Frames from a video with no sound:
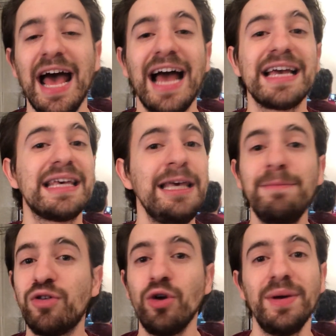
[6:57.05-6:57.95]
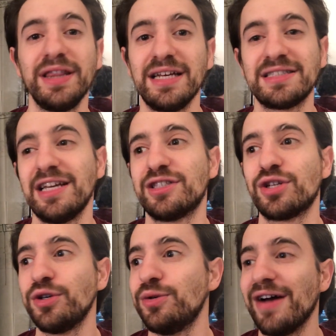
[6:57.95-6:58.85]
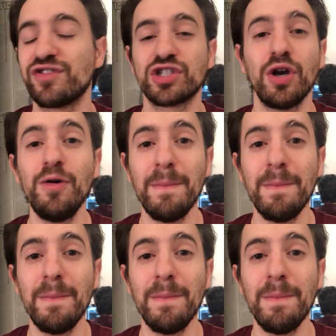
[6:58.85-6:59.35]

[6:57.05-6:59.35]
And keep doing this until you have so